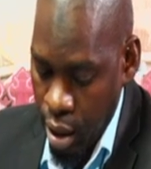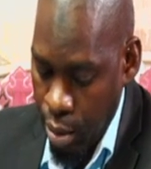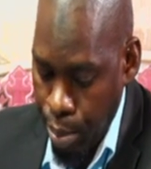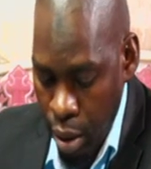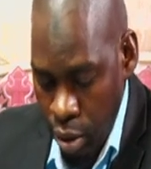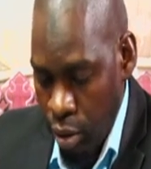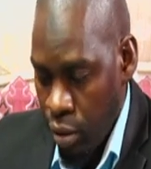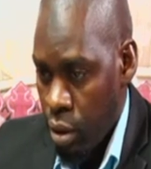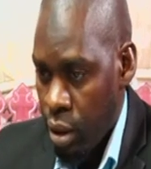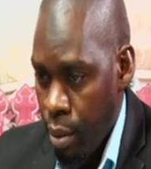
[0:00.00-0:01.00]
plus of
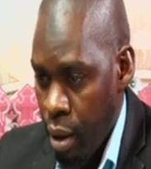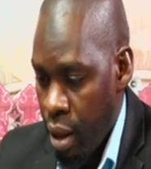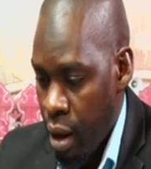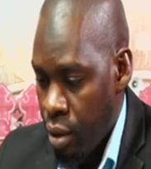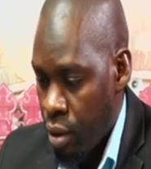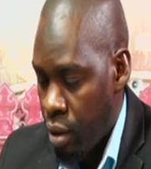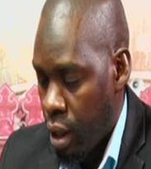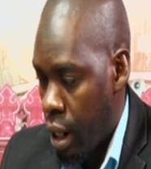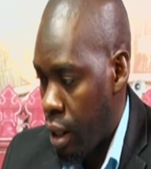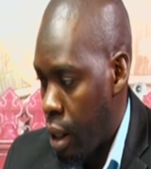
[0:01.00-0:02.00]
course some other reasons
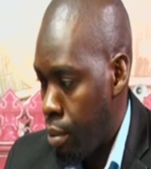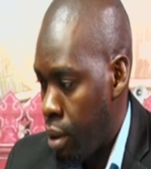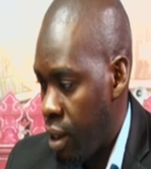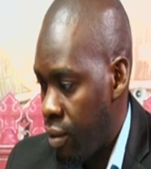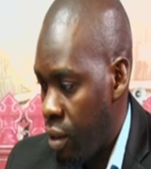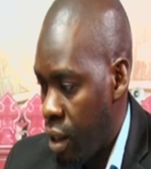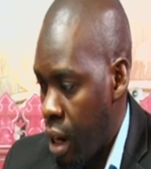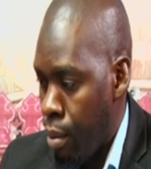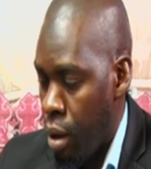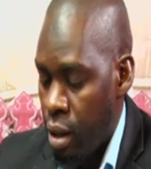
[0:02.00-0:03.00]
that can be given.
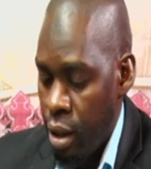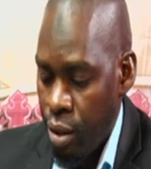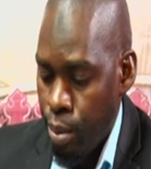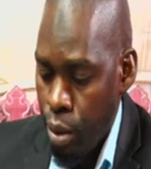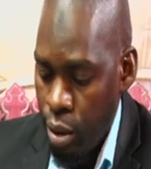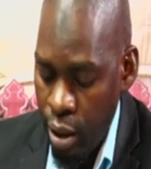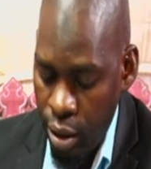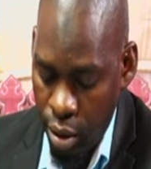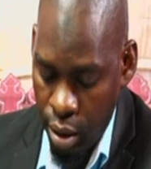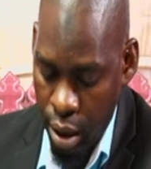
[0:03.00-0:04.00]
Number one, this boy
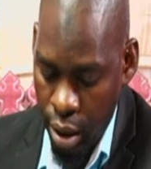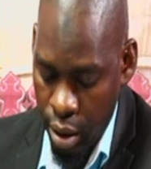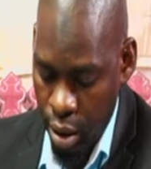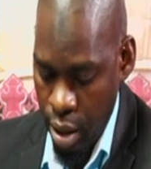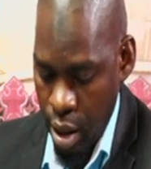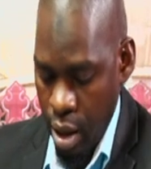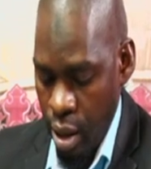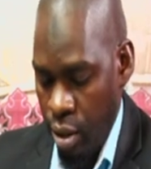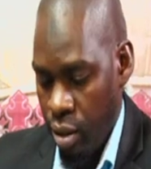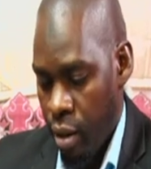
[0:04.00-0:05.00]
his
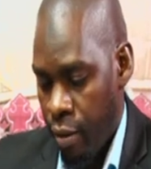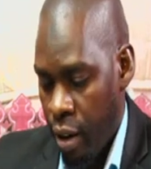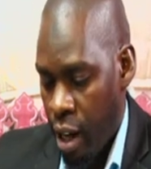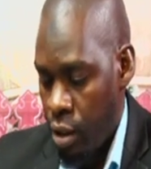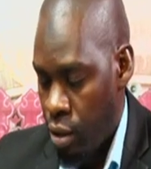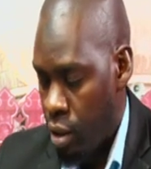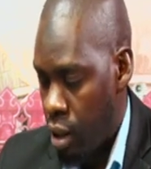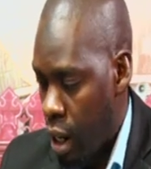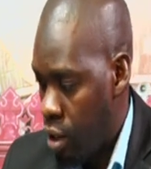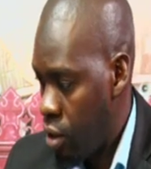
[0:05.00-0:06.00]
financial
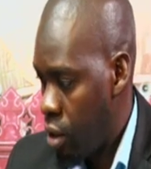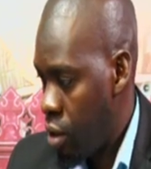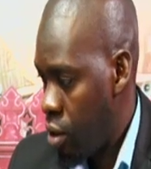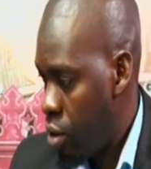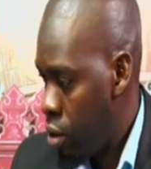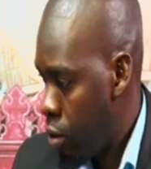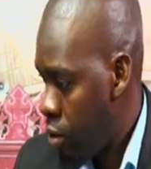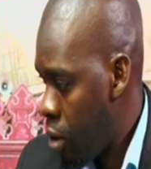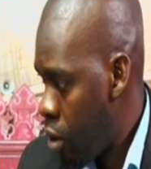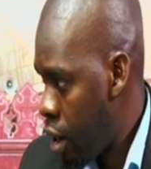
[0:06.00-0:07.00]
status is not
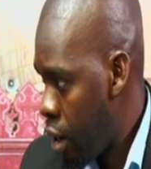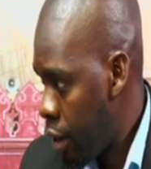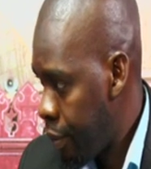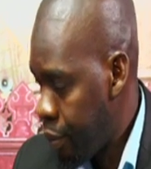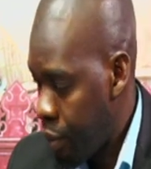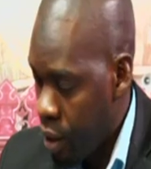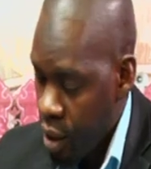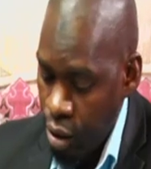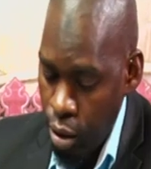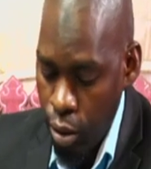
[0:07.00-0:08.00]

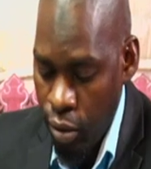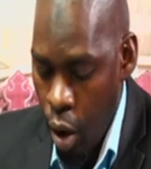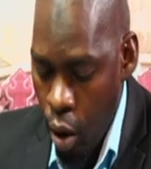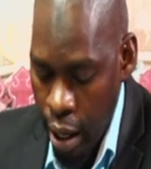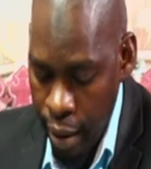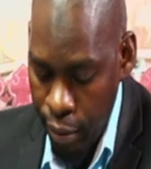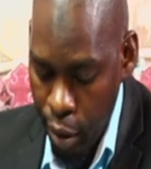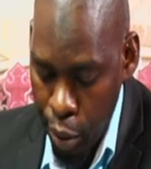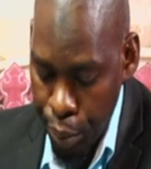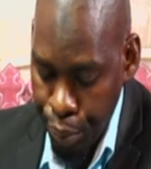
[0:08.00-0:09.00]
of our
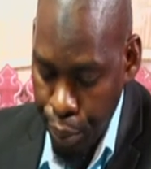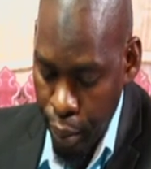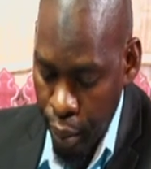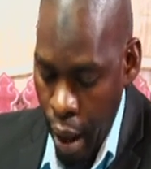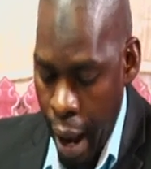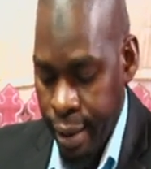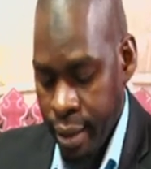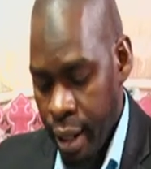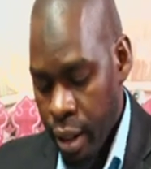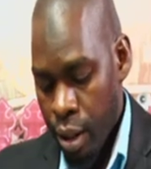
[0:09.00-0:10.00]
level. And in
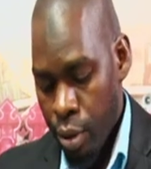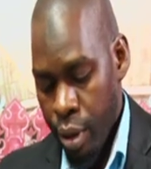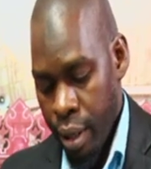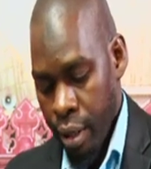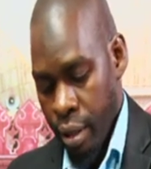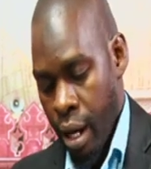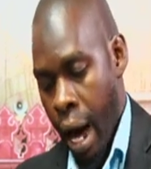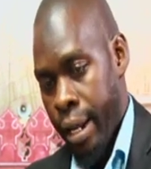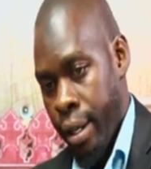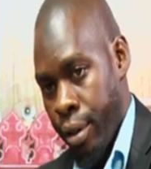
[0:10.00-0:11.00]
such a way,
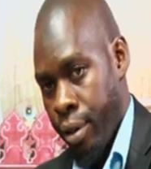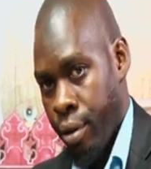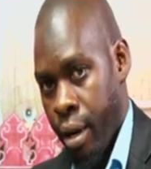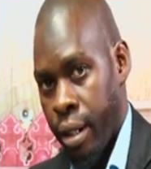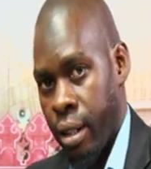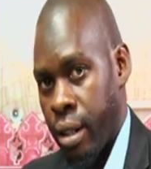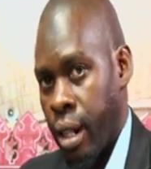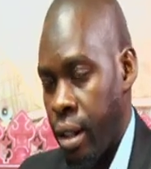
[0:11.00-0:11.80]
and he's right in such